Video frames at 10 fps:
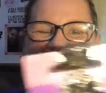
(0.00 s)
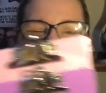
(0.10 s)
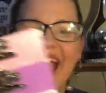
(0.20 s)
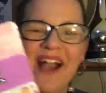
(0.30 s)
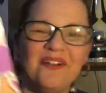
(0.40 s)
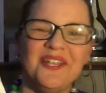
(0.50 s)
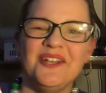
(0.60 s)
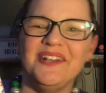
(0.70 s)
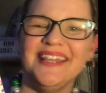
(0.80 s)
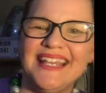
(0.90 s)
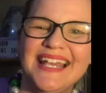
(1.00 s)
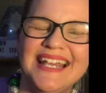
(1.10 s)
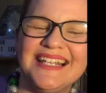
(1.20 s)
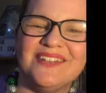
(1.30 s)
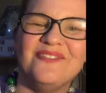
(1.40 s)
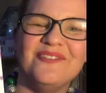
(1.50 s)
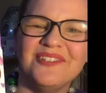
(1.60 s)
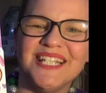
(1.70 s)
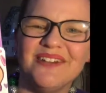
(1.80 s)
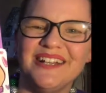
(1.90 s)
How cute are these?
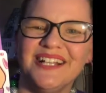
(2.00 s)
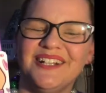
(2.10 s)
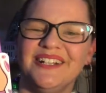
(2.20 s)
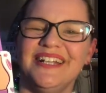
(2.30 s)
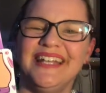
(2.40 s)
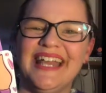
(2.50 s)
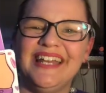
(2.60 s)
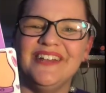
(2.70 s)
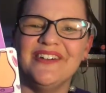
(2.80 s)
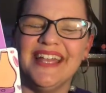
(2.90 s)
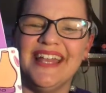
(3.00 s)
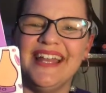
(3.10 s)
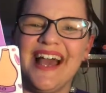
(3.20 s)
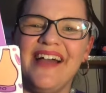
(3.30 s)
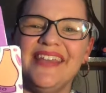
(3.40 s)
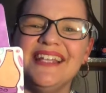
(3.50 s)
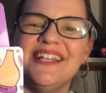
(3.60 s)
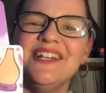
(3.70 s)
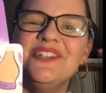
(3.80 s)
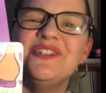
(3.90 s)
Also included in your kit are these
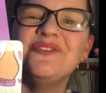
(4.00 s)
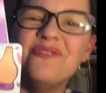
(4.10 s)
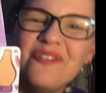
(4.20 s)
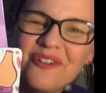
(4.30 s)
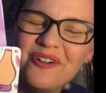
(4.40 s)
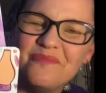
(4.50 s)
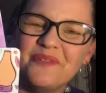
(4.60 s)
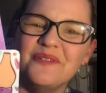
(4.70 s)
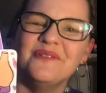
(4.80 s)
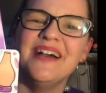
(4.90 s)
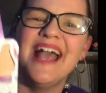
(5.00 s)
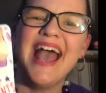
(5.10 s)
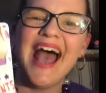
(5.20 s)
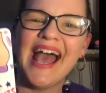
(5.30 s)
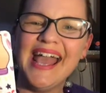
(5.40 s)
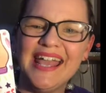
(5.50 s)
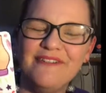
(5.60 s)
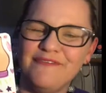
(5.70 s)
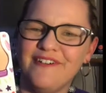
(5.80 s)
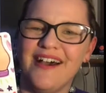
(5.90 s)
adorable
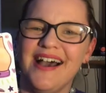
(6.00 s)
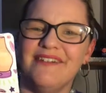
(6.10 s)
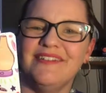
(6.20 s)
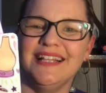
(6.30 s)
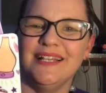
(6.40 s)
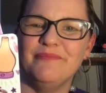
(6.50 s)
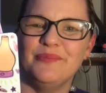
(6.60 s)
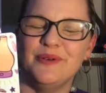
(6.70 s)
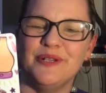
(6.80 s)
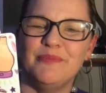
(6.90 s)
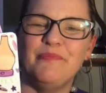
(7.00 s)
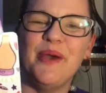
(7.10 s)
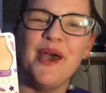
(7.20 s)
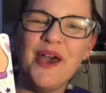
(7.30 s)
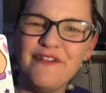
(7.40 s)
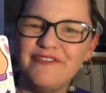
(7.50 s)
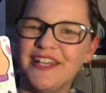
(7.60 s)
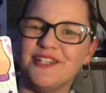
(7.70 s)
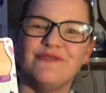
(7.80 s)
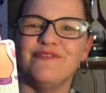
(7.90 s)
A five clipboards,
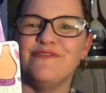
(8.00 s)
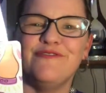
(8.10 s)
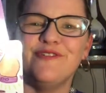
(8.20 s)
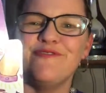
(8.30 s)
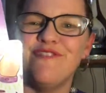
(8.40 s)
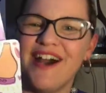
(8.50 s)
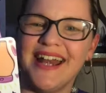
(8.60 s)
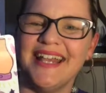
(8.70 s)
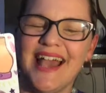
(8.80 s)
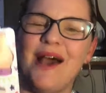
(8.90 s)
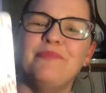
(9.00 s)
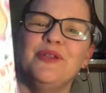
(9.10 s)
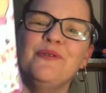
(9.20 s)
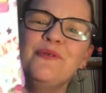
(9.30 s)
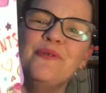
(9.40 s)
perfect for writing up your